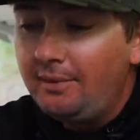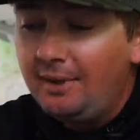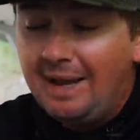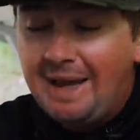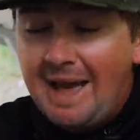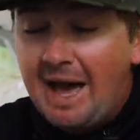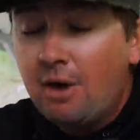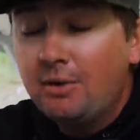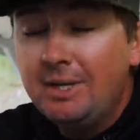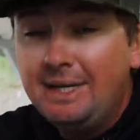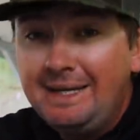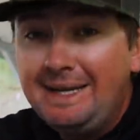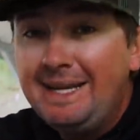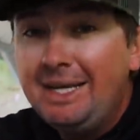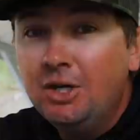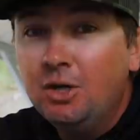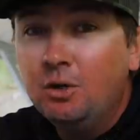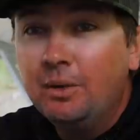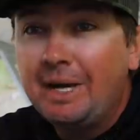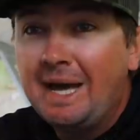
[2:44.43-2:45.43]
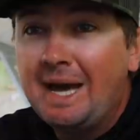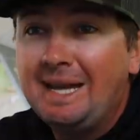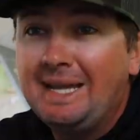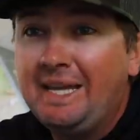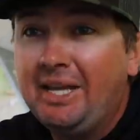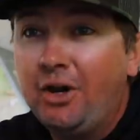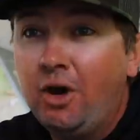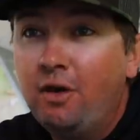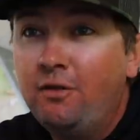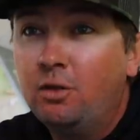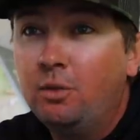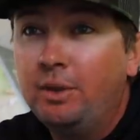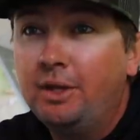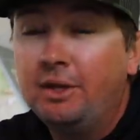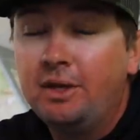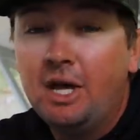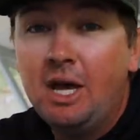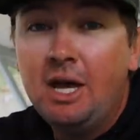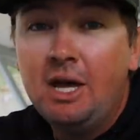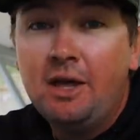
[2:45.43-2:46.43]
how to deal and how to get over with
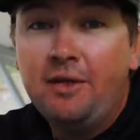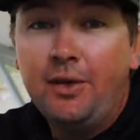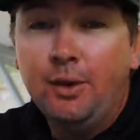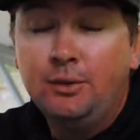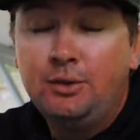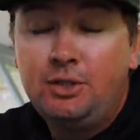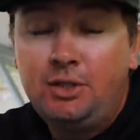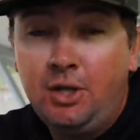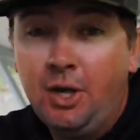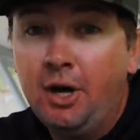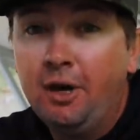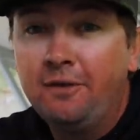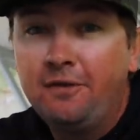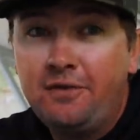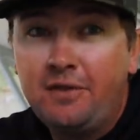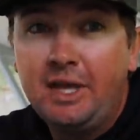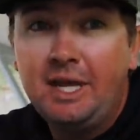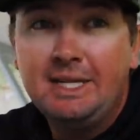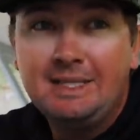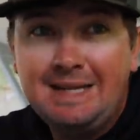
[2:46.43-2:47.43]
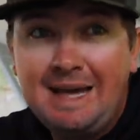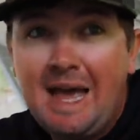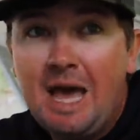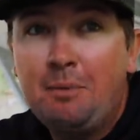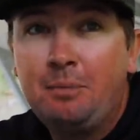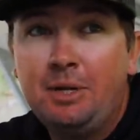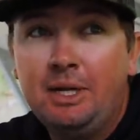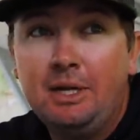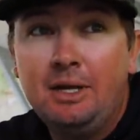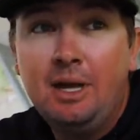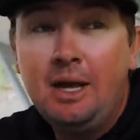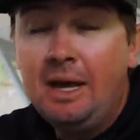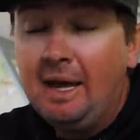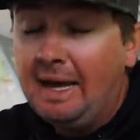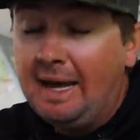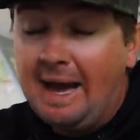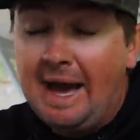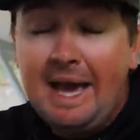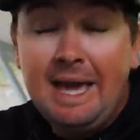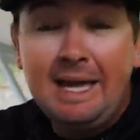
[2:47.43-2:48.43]
those tough things happening.
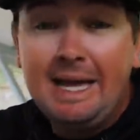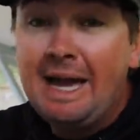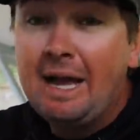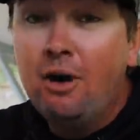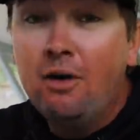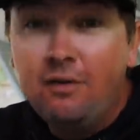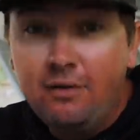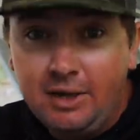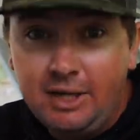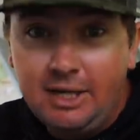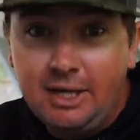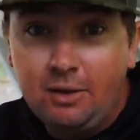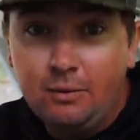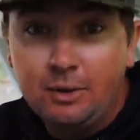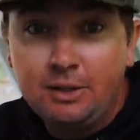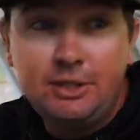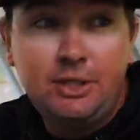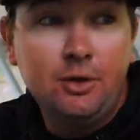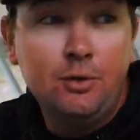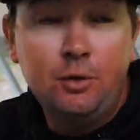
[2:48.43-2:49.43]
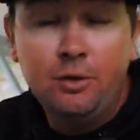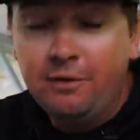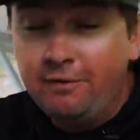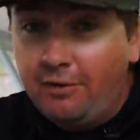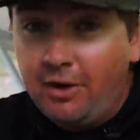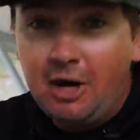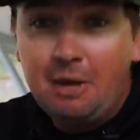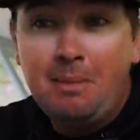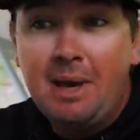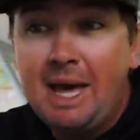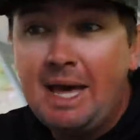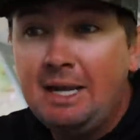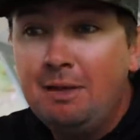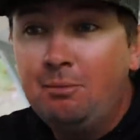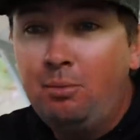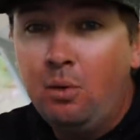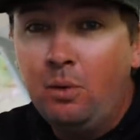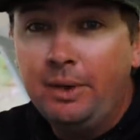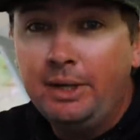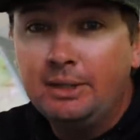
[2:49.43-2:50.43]
I ain't got over it yet. We're still doing very bad in
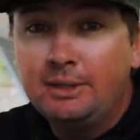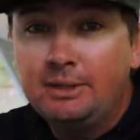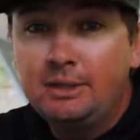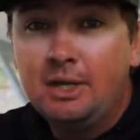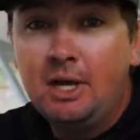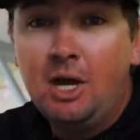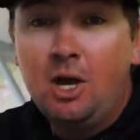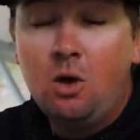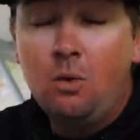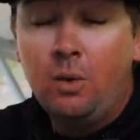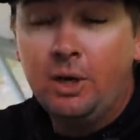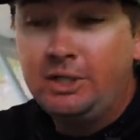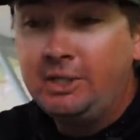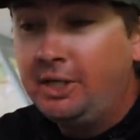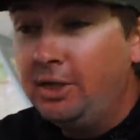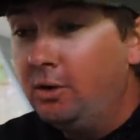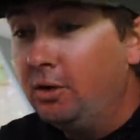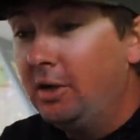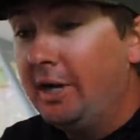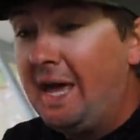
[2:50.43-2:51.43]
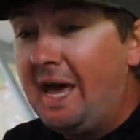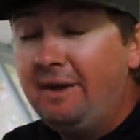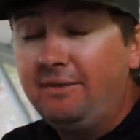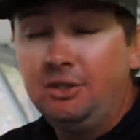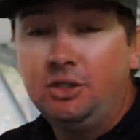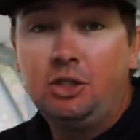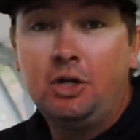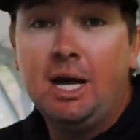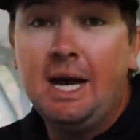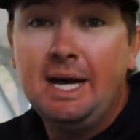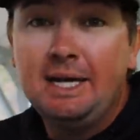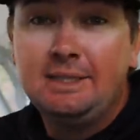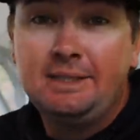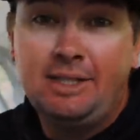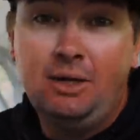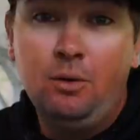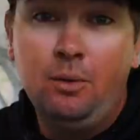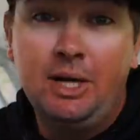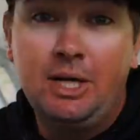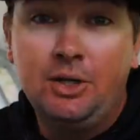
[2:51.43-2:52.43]
points. We're still going to have to try
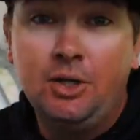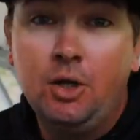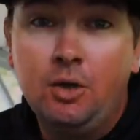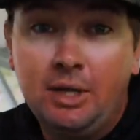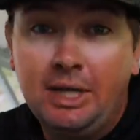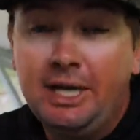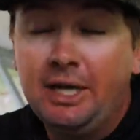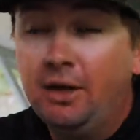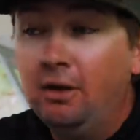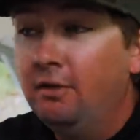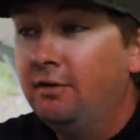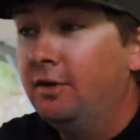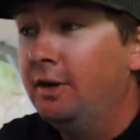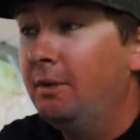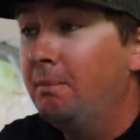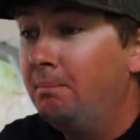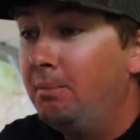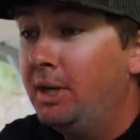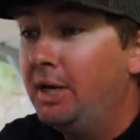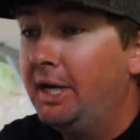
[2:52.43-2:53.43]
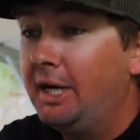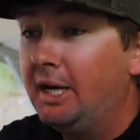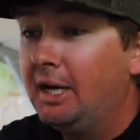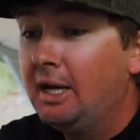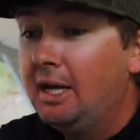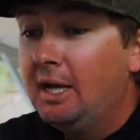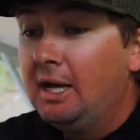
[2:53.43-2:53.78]
see what we can do to get over it. But